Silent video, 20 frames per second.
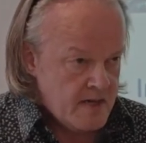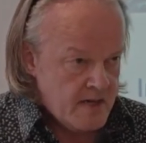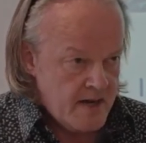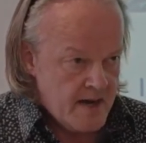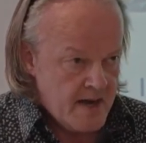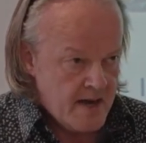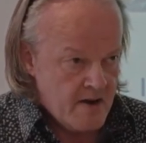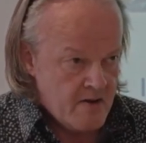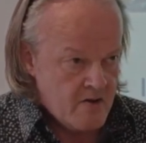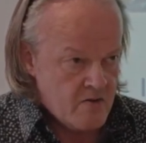
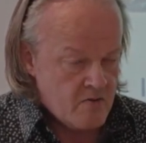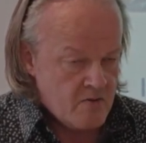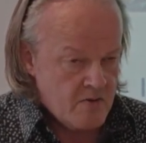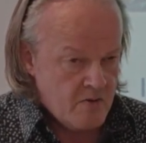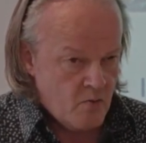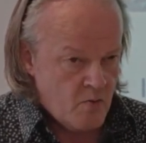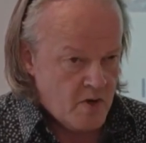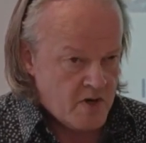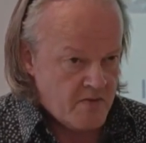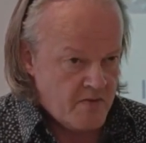Now,
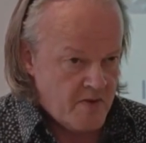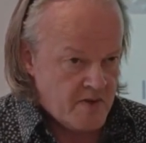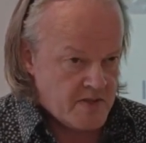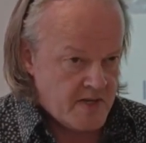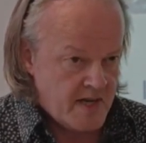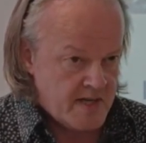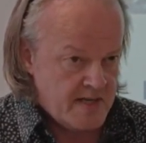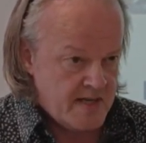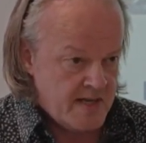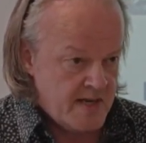one of those
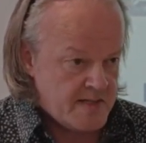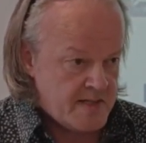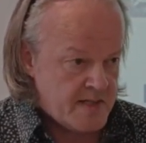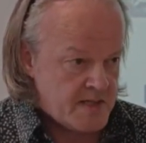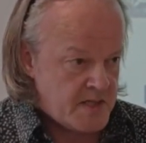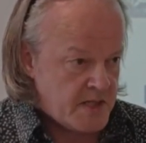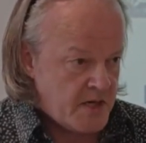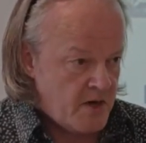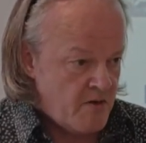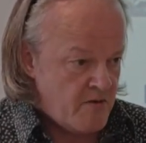ideas
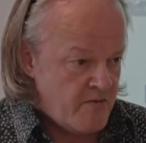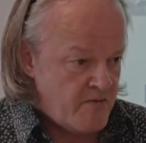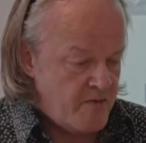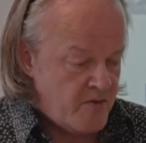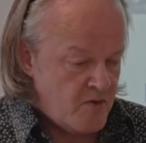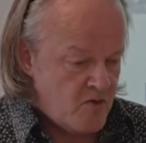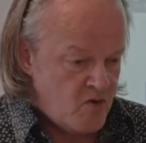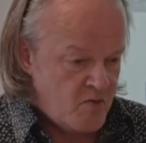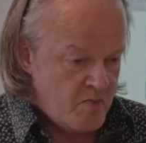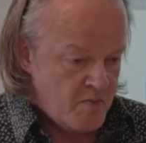is to go and
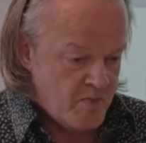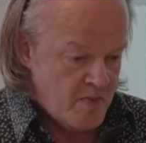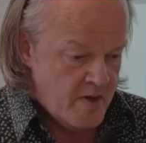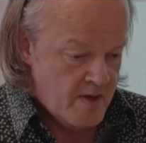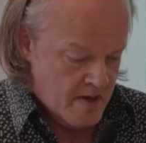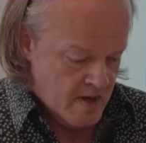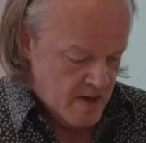form